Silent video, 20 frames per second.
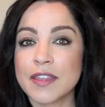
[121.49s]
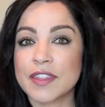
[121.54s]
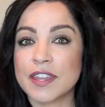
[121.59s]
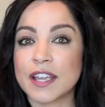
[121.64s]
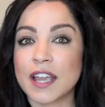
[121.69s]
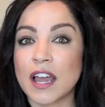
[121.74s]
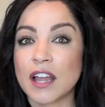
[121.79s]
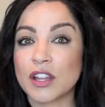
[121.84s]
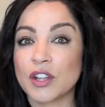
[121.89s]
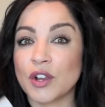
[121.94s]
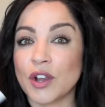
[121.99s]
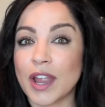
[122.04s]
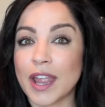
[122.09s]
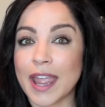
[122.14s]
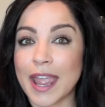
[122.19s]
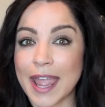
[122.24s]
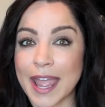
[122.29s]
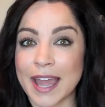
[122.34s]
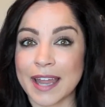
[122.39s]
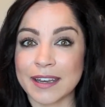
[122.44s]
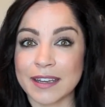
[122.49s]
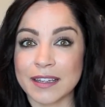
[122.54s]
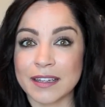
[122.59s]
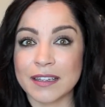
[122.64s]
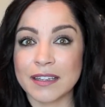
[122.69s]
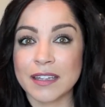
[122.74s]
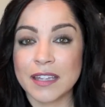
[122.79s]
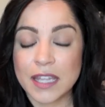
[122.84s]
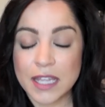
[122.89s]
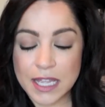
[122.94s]
the color
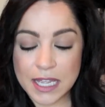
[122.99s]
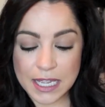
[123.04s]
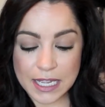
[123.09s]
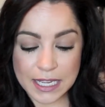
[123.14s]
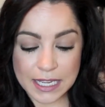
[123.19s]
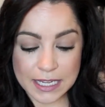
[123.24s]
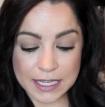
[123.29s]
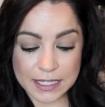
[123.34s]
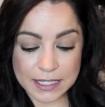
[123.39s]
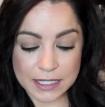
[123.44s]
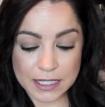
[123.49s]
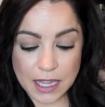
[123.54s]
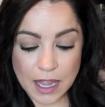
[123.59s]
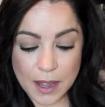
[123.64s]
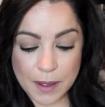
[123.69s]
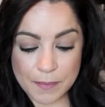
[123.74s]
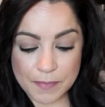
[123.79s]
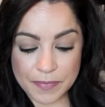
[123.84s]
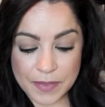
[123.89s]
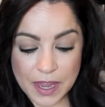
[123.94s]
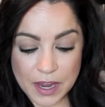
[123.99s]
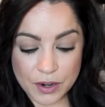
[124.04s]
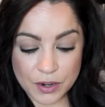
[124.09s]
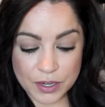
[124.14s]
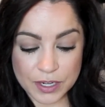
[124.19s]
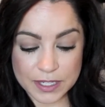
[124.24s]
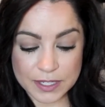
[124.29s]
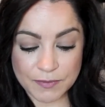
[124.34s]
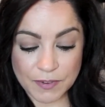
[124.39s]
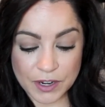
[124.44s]
Anna is, I
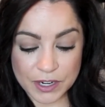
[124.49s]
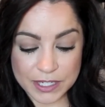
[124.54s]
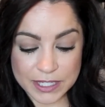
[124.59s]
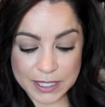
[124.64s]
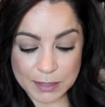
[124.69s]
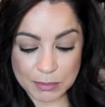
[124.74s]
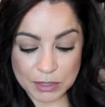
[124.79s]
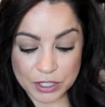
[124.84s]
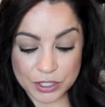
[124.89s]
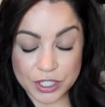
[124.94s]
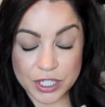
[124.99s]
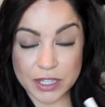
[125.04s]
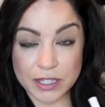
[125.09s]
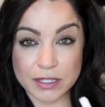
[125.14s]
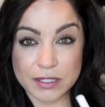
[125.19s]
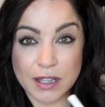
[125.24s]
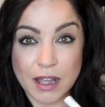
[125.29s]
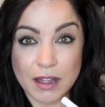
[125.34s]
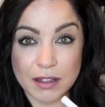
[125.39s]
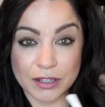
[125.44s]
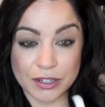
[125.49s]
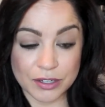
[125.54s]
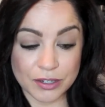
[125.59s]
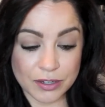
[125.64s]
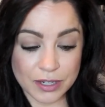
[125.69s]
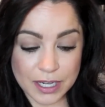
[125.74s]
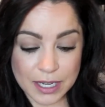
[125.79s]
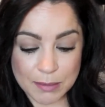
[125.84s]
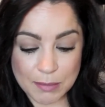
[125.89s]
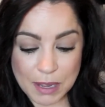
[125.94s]
heard is very similar to this
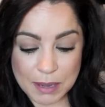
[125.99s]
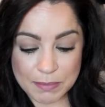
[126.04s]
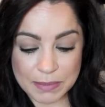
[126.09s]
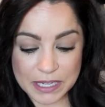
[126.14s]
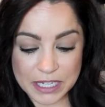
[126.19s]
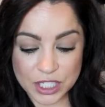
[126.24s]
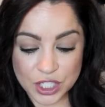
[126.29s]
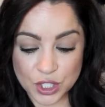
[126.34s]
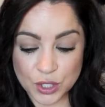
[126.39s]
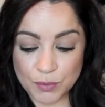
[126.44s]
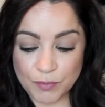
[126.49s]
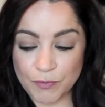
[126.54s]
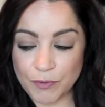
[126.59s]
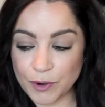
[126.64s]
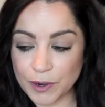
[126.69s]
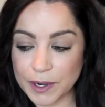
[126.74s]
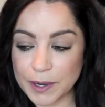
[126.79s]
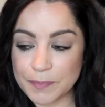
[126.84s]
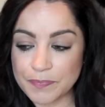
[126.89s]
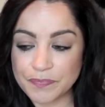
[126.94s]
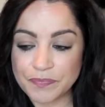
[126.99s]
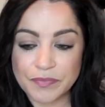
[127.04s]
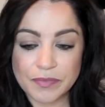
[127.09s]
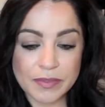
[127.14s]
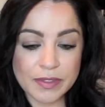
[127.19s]
color. It might be a dupe for it.